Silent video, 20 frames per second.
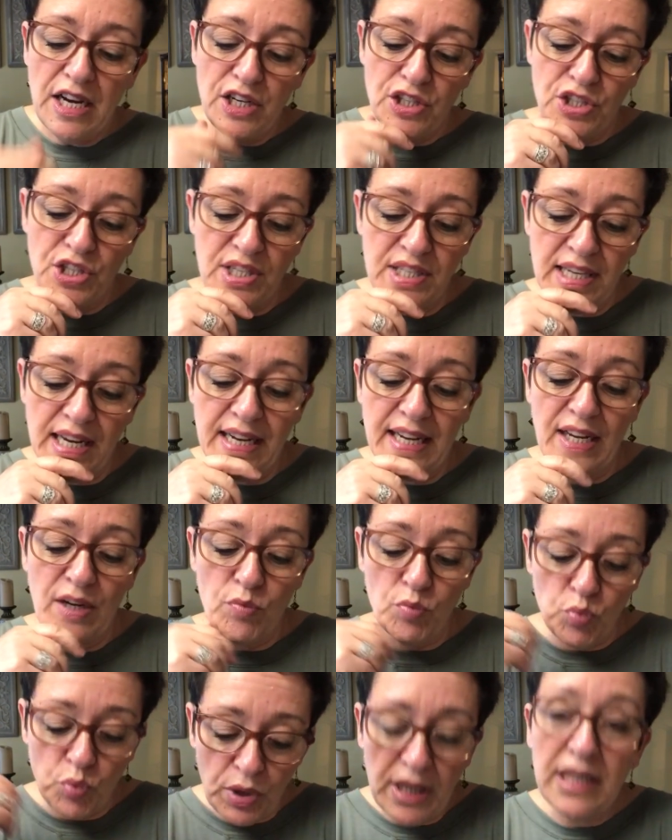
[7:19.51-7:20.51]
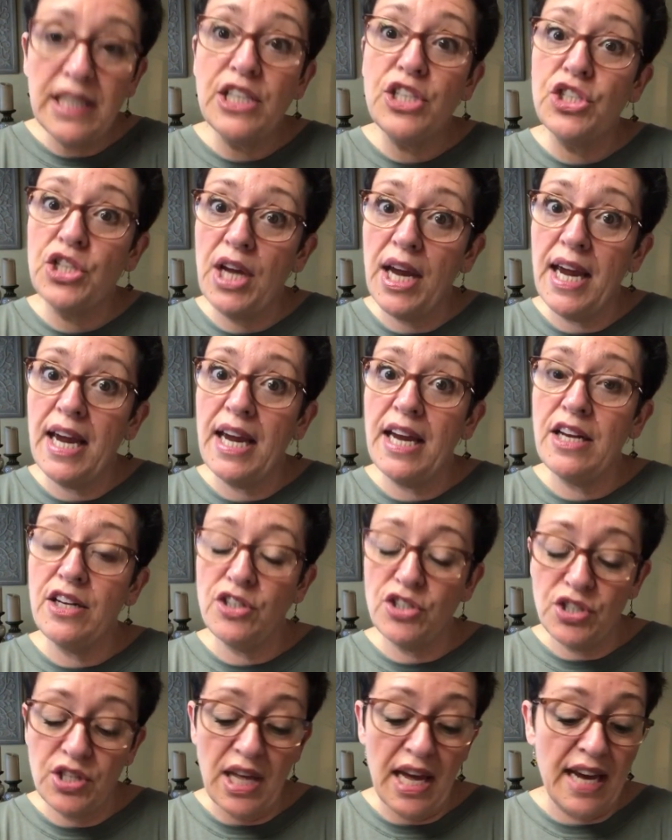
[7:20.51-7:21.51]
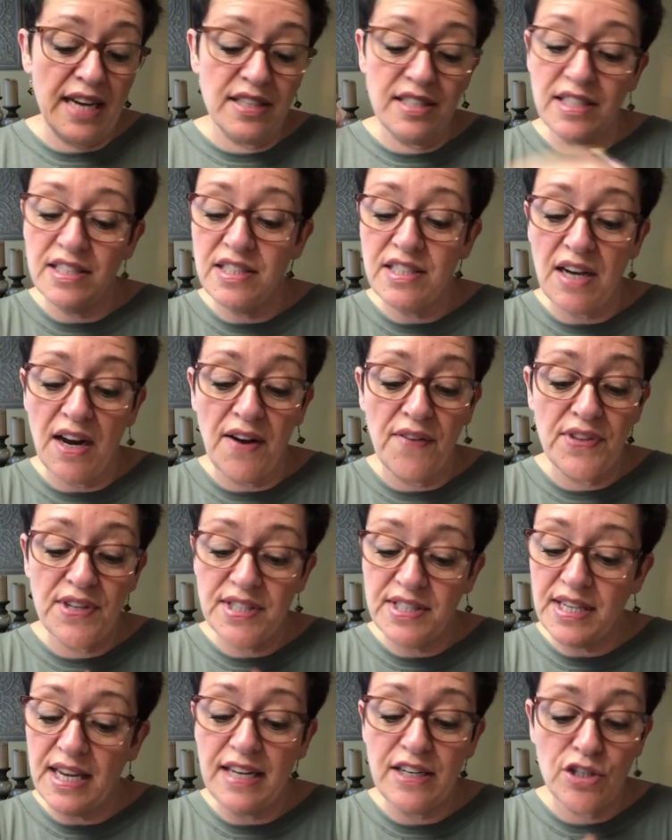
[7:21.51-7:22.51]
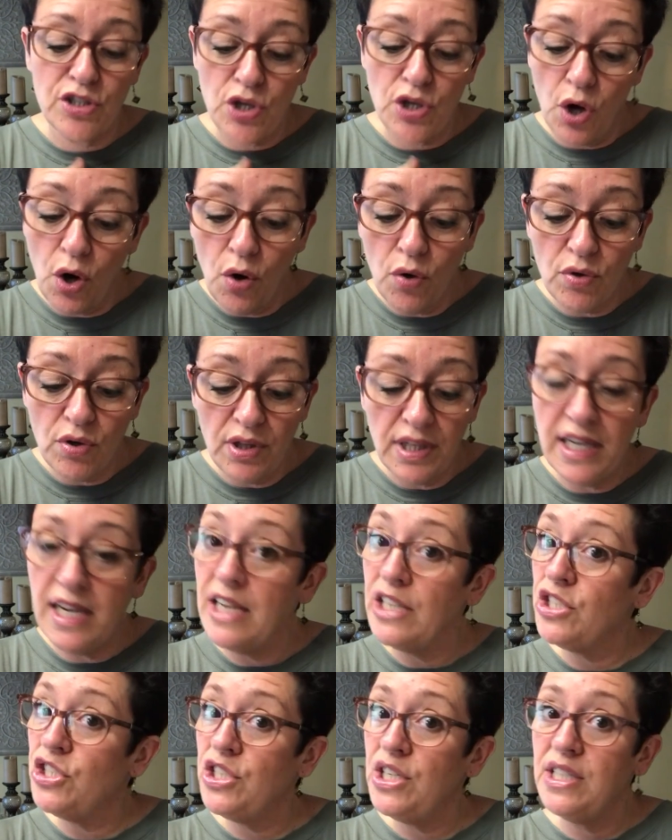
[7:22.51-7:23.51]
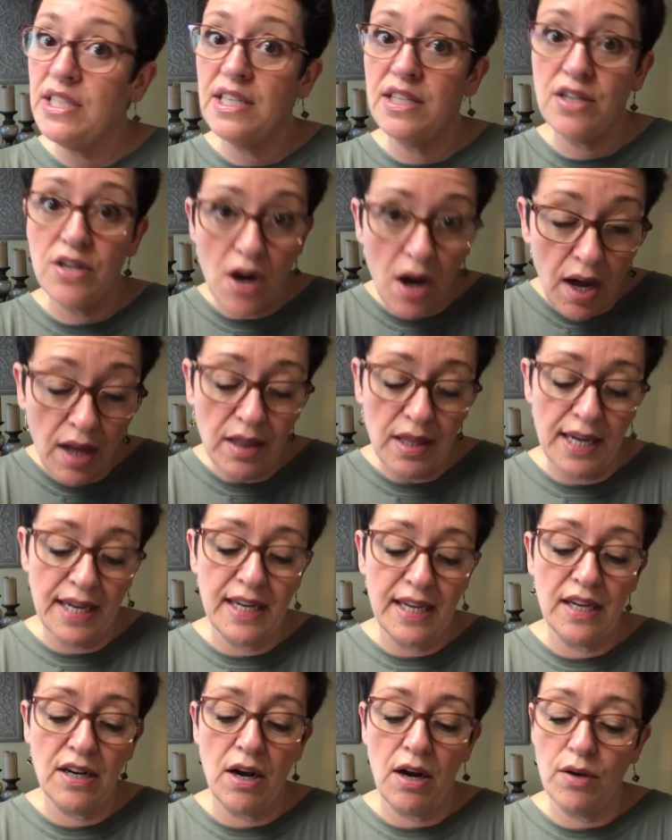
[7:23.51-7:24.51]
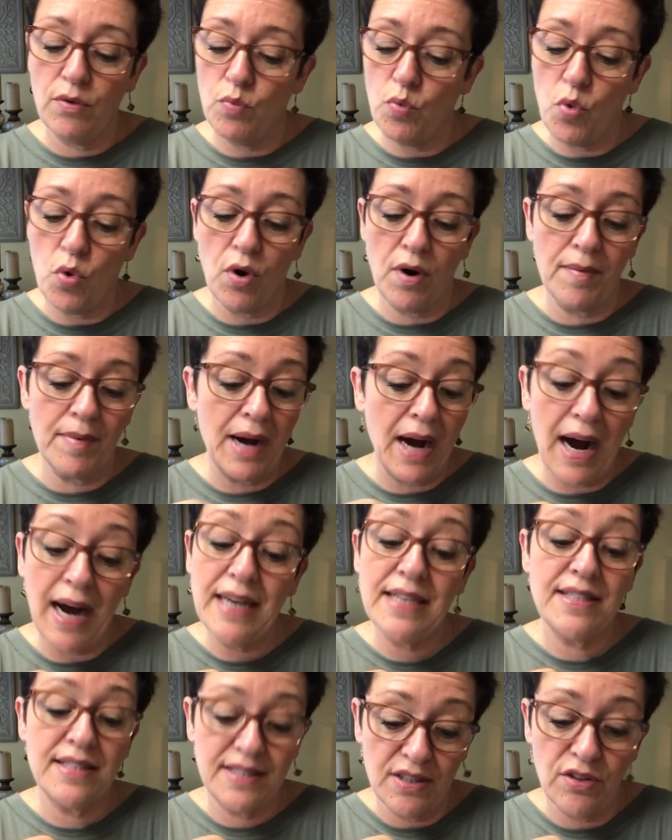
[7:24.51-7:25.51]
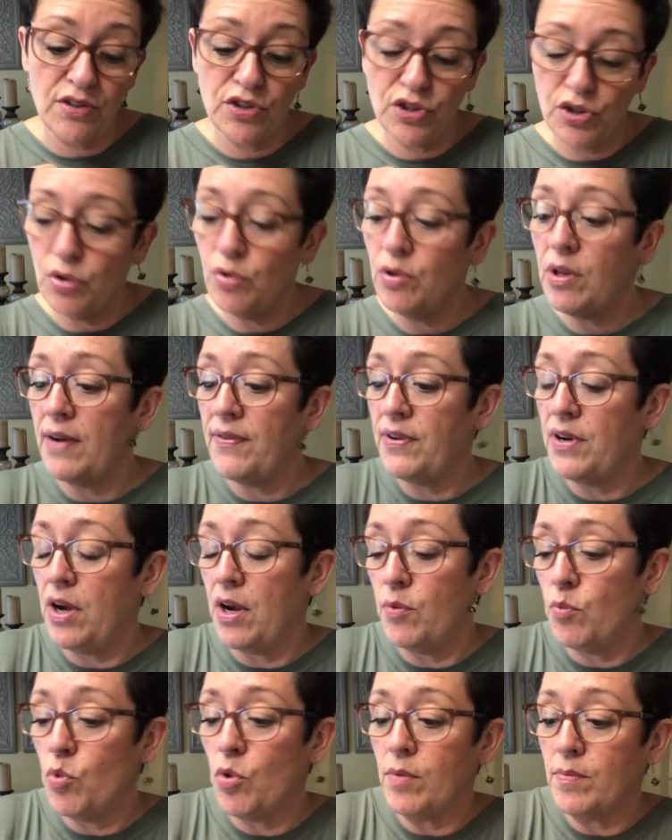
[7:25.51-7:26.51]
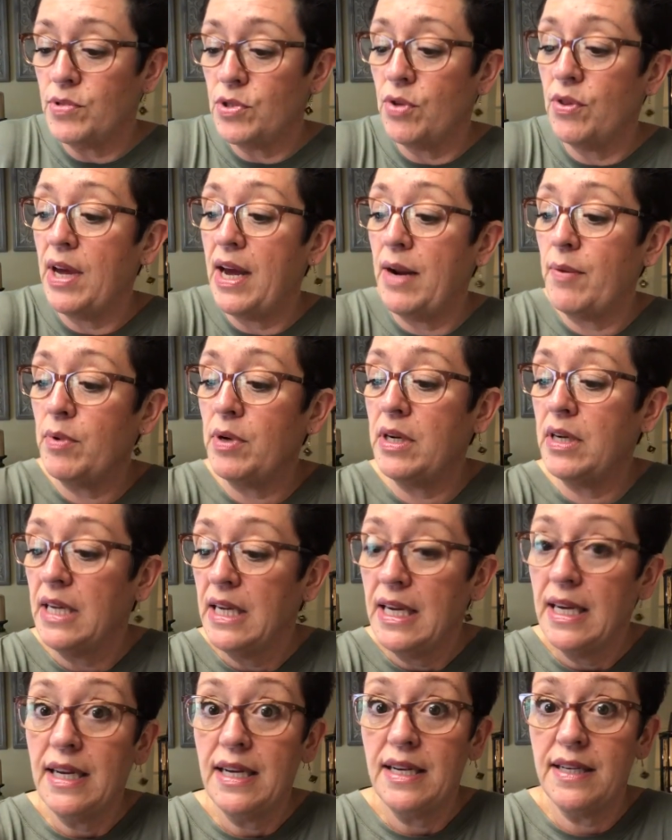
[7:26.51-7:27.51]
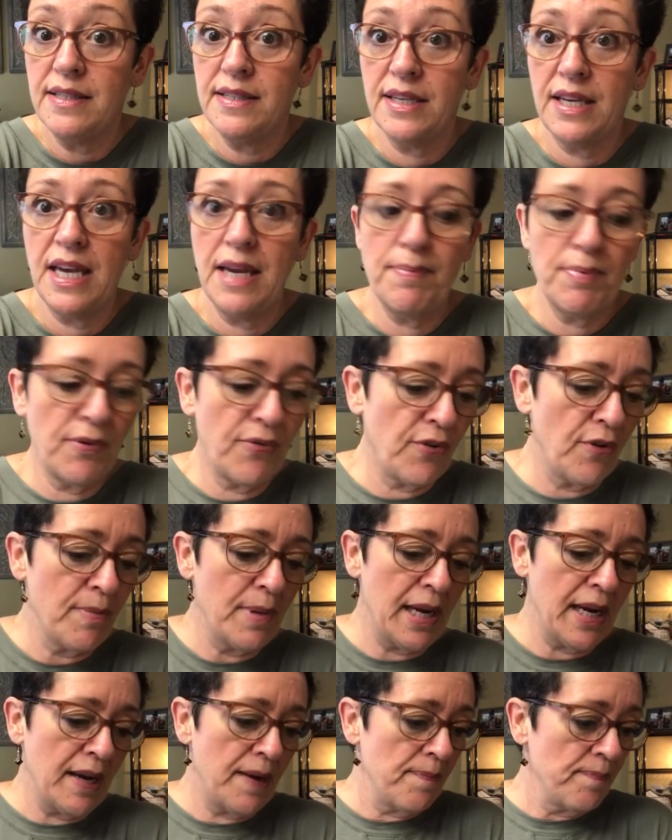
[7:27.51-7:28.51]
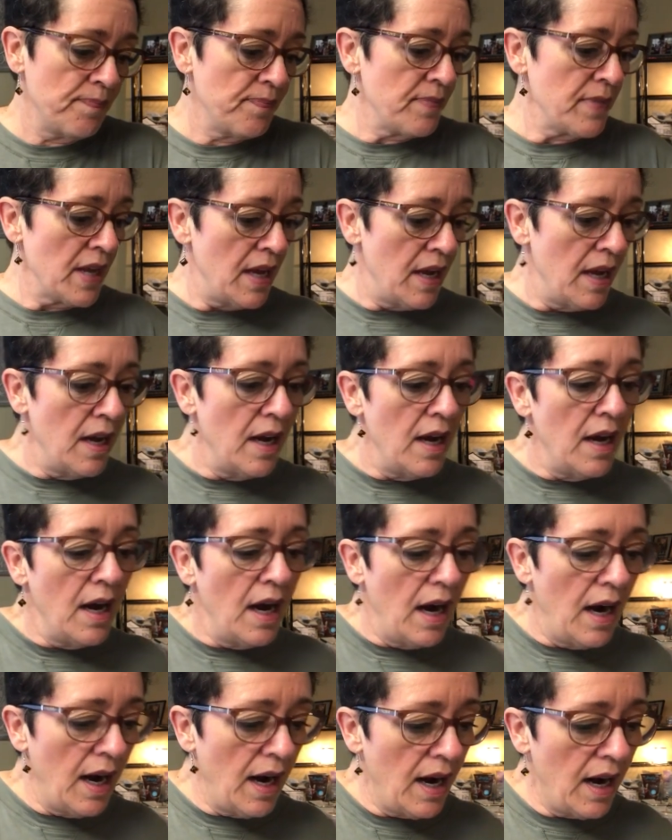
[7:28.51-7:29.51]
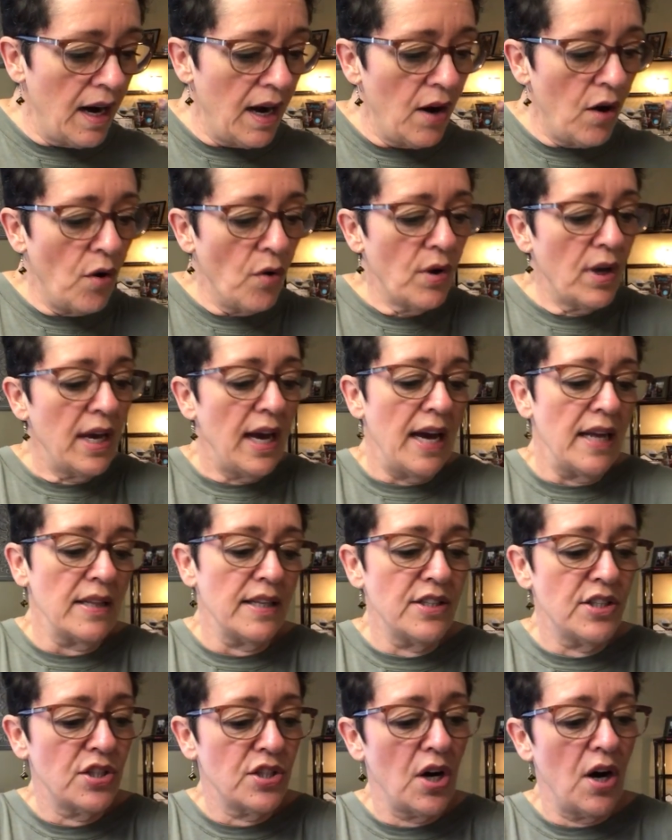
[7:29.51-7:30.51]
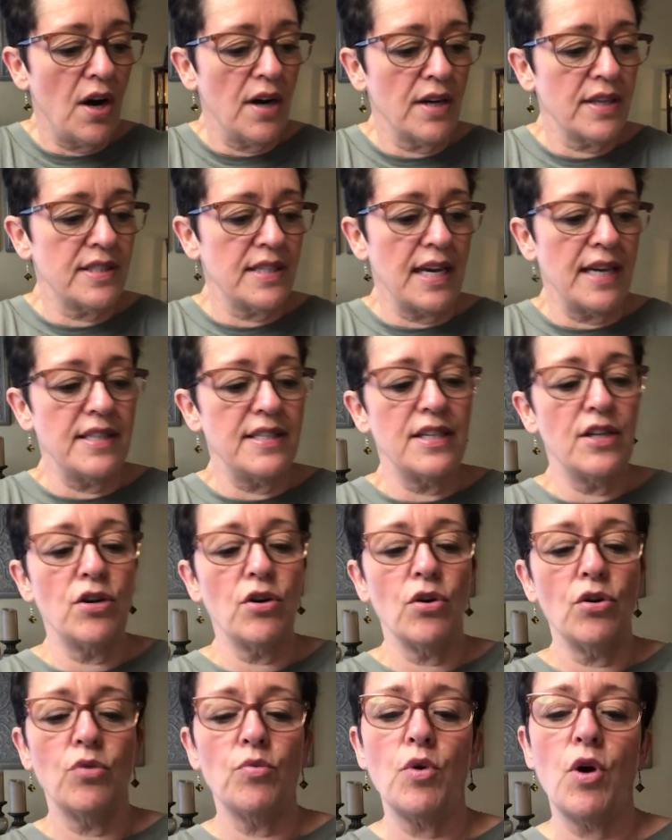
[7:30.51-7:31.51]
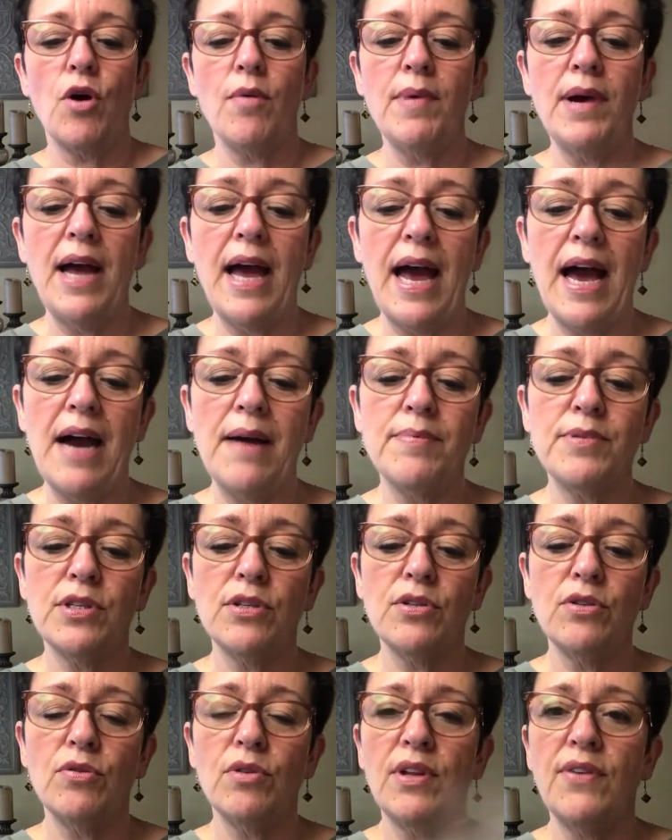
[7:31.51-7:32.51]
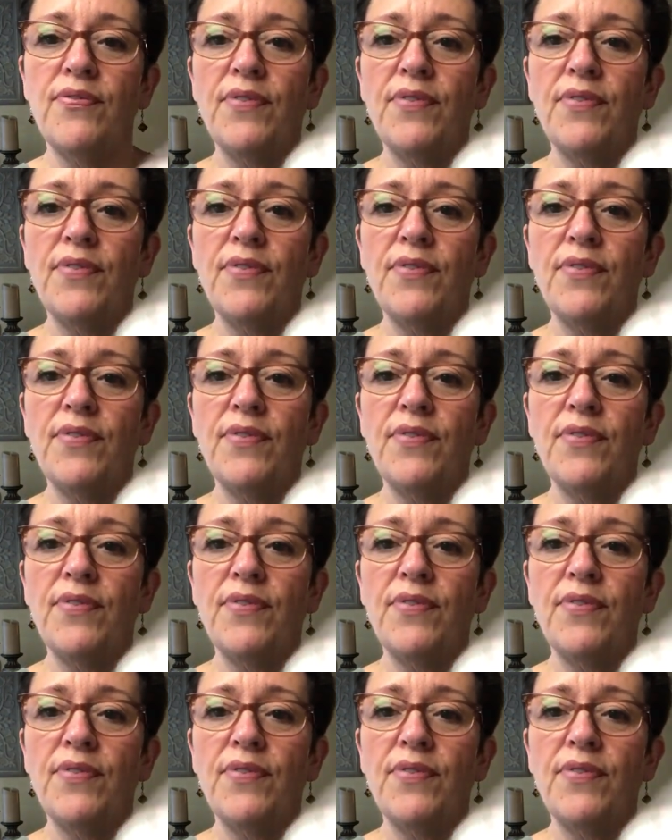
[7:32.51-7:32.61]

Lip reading: she said it really changed the essence of the scent totally, and she did not like it on warm. I still do love it on warm, so that one is a keeper for me. Okay, let's talk Sassy Girl Aroma. Absolutely